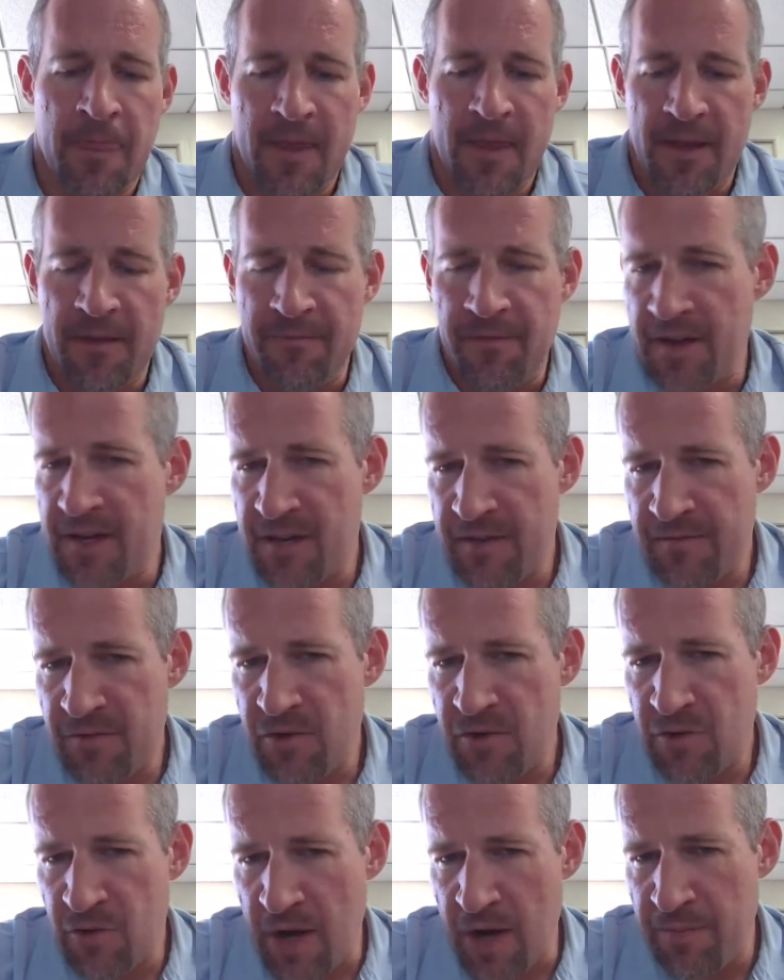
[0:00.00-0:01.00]
If I give you
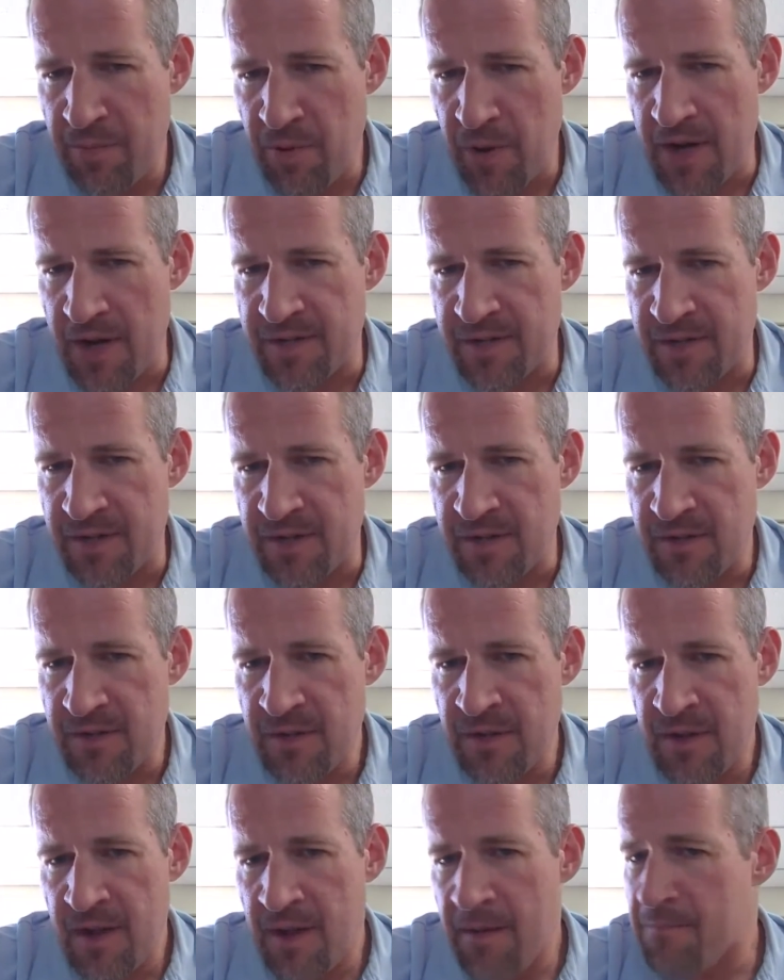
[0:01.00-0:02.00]
great pricing,
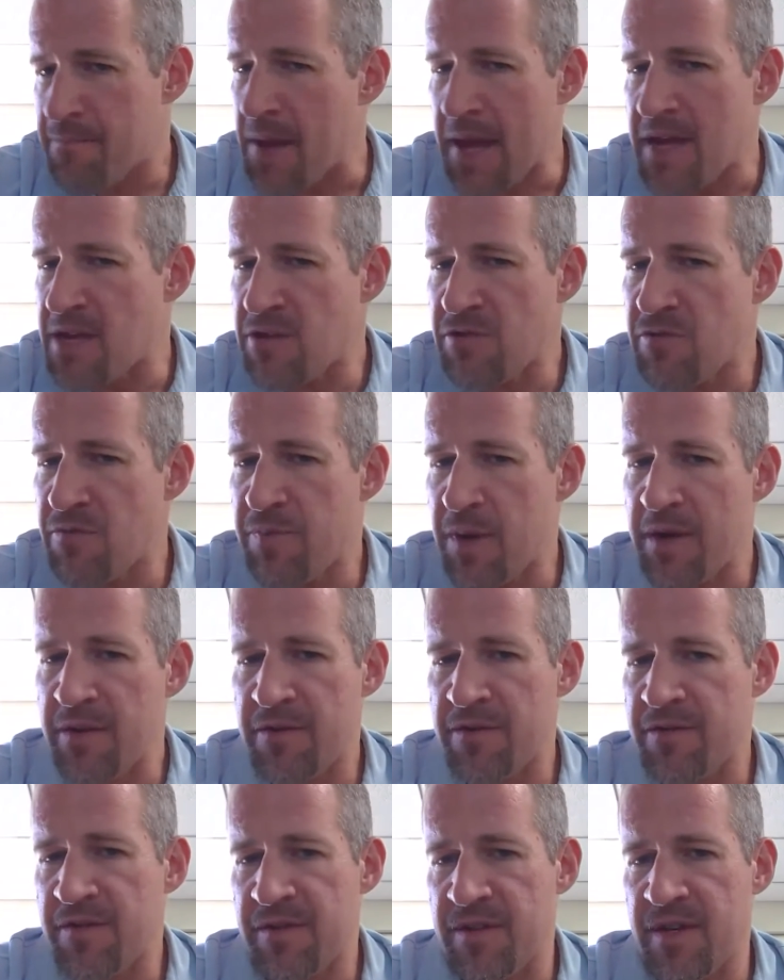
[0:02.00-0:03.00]
pay you
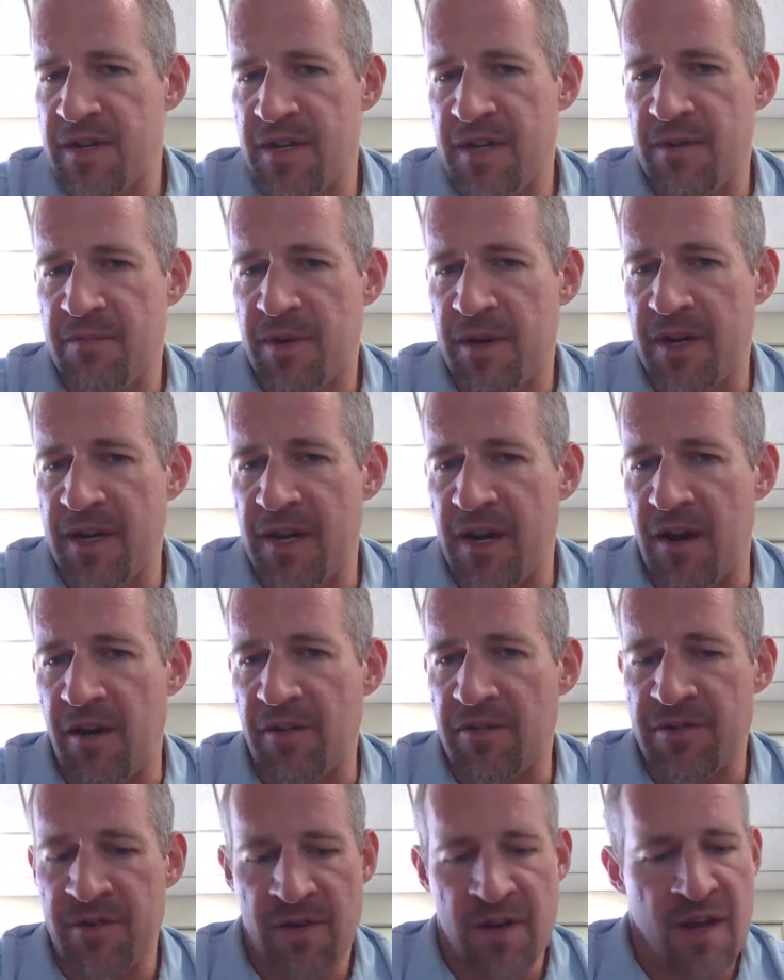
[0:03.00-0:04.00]
better than anybody
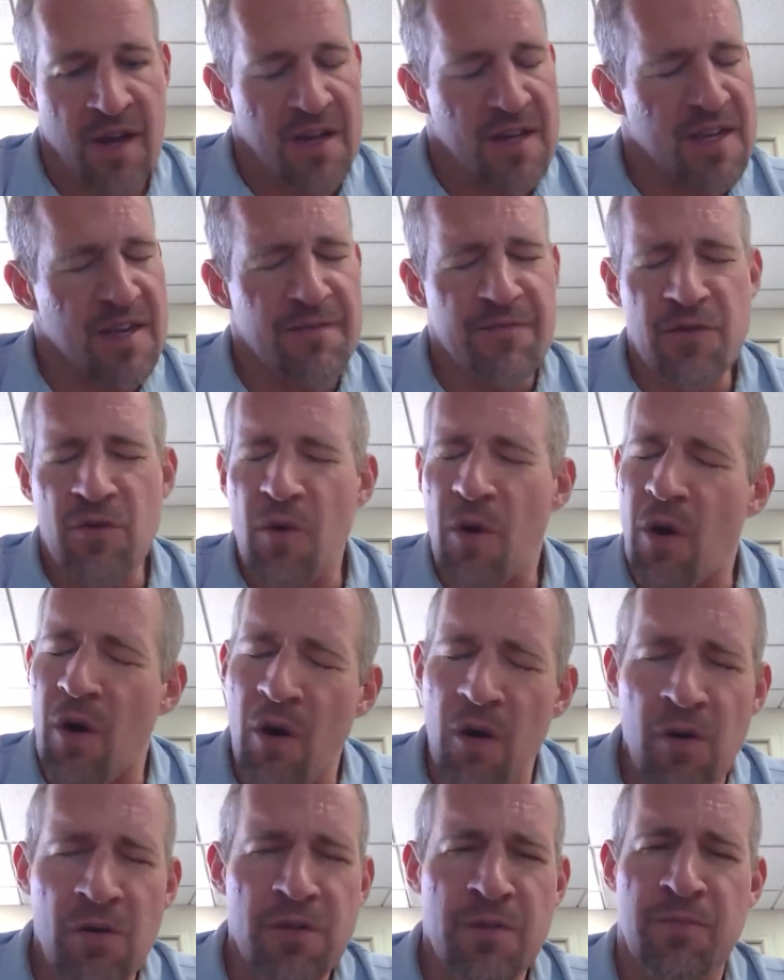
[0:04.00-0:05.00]
else, give you
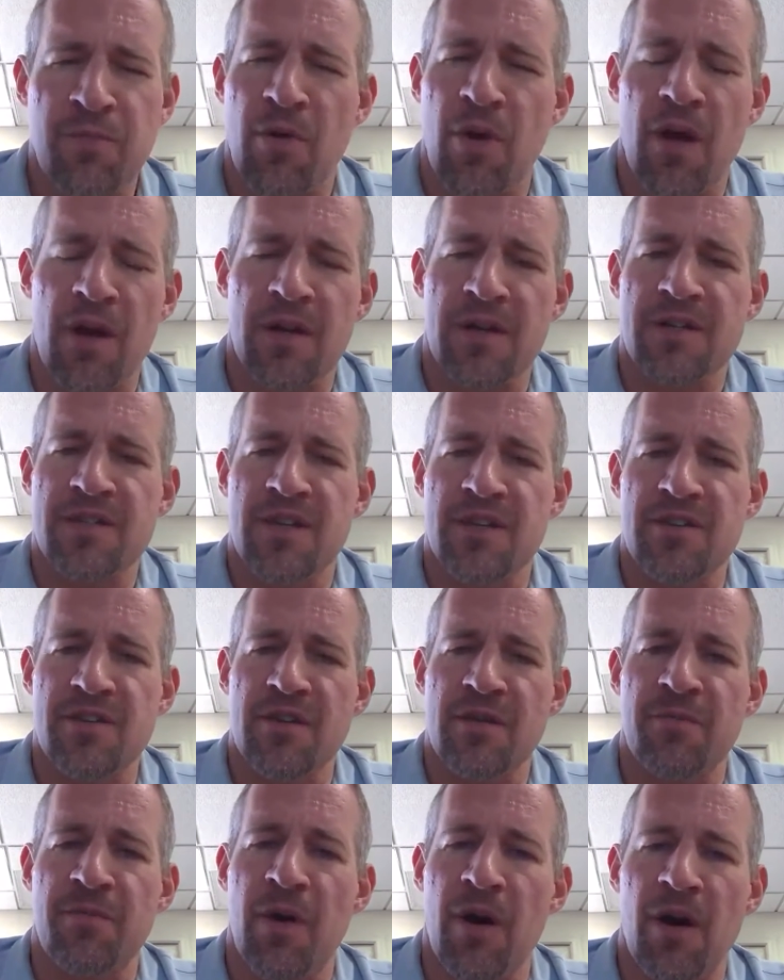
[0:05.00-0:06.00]
all the products that you
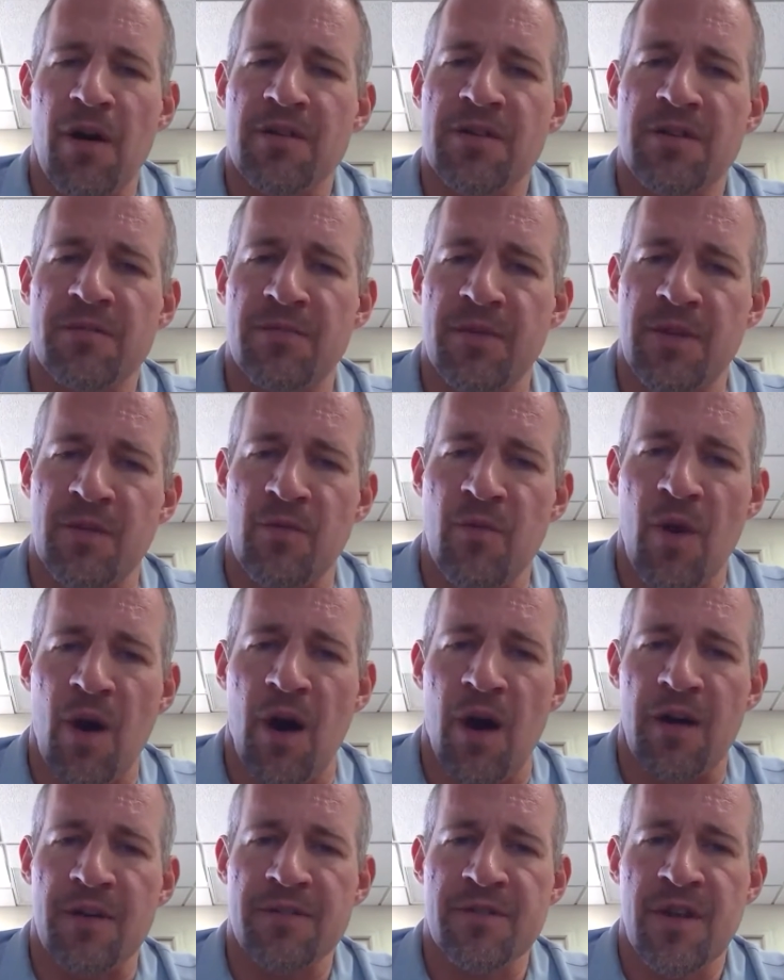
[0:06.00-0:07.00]
could possibly
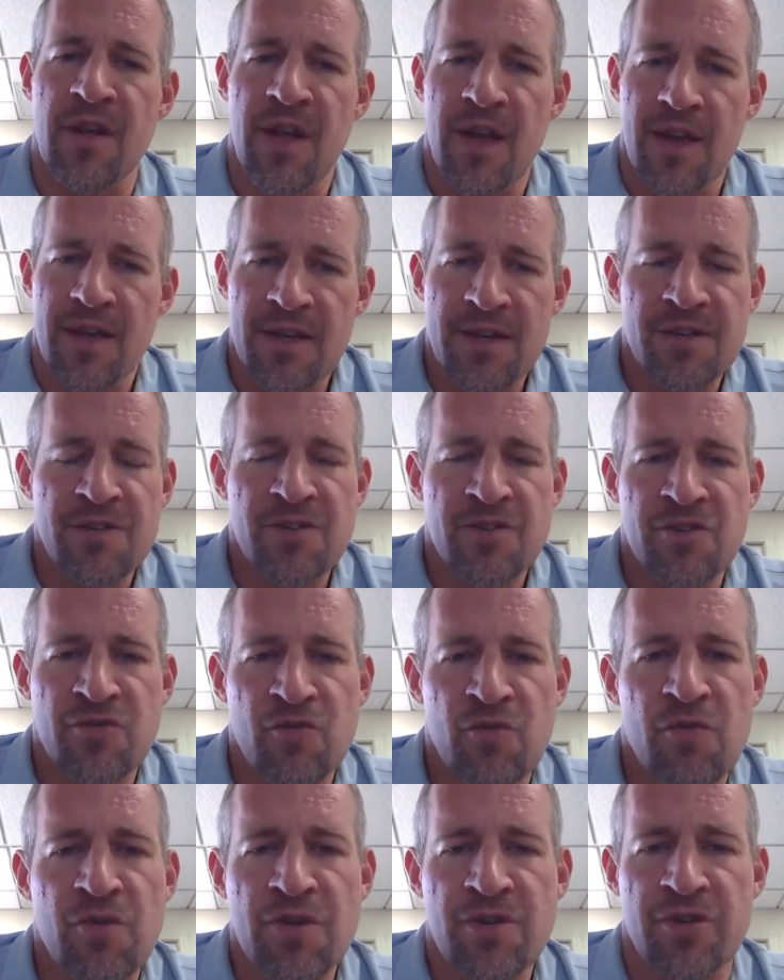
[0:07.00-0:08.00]
want, it is
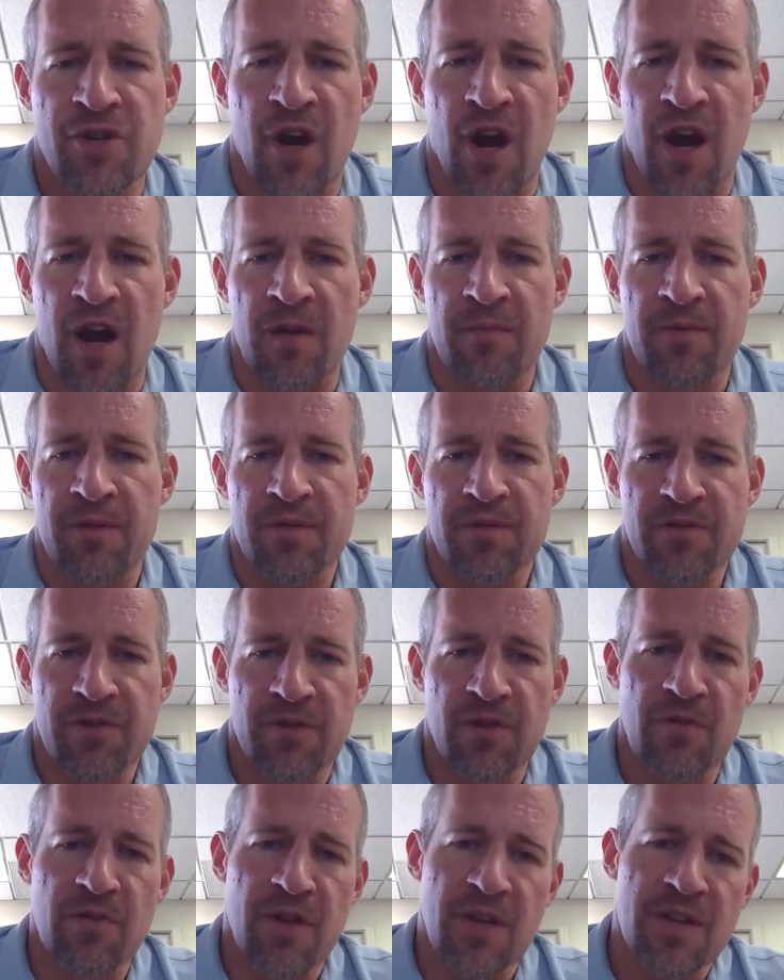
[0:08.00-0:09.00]
your job to
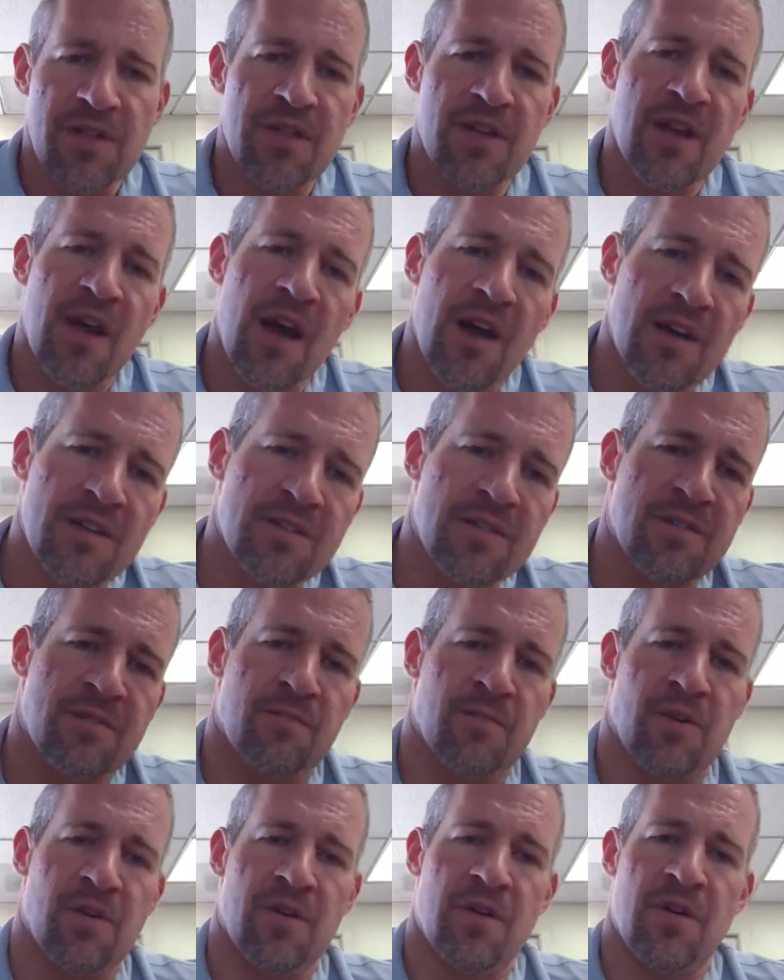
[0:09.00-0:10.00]
go get the
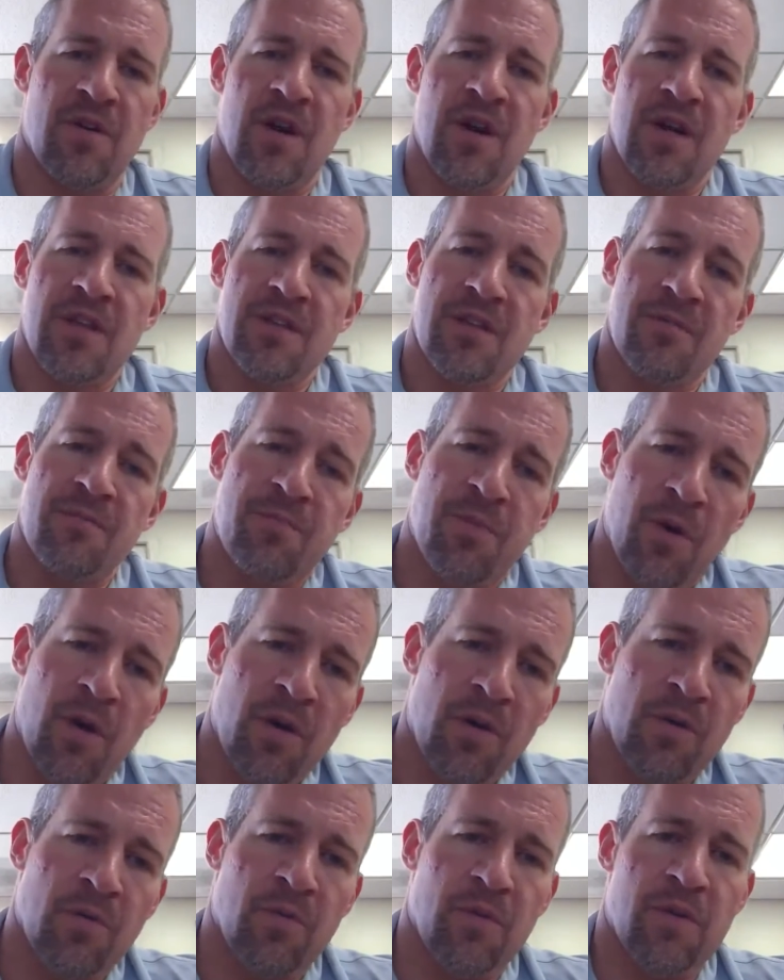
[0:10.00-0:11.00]
customer, the
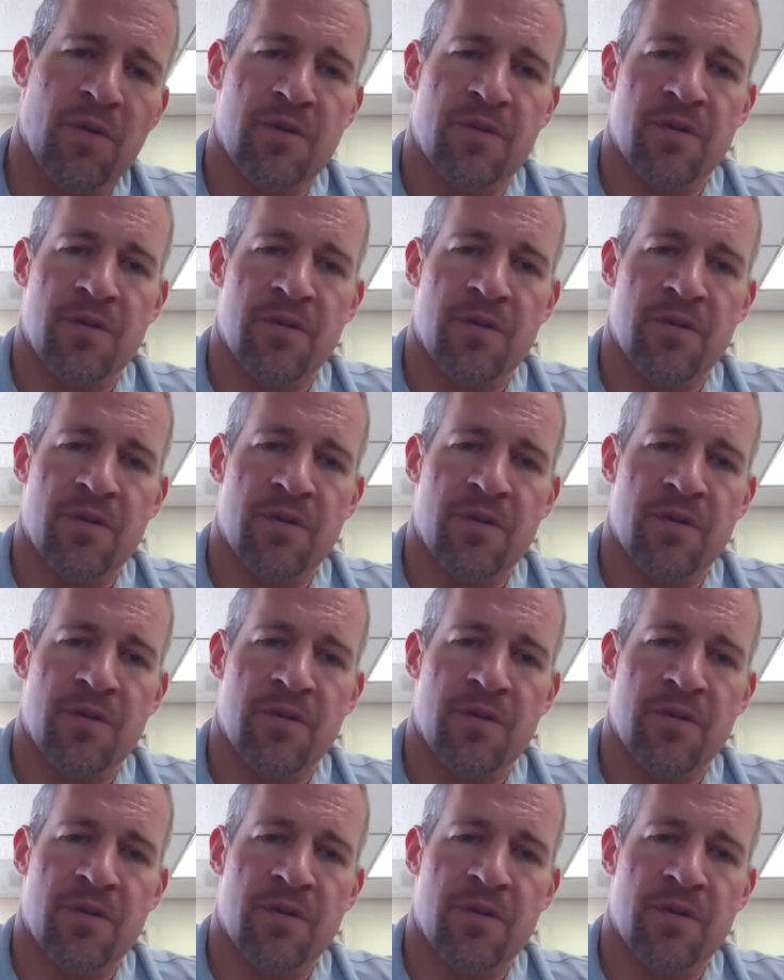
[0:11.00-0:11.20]
borrower.